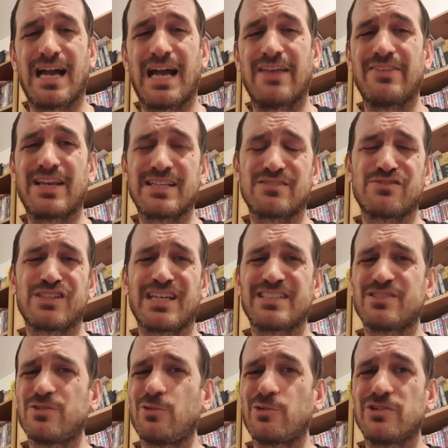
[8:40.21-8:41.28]
And that's
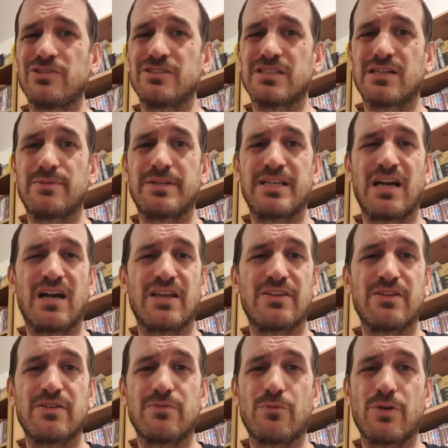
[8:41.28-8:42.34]
that's not good. I mean,
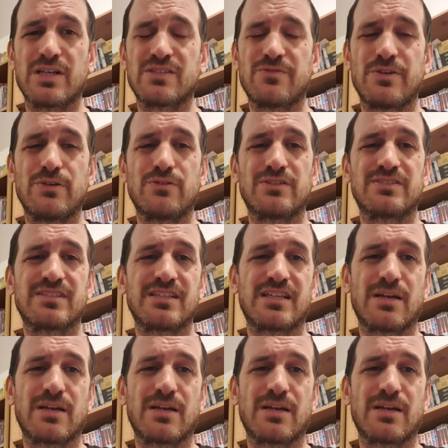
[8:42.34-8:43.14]
I, Westfield's,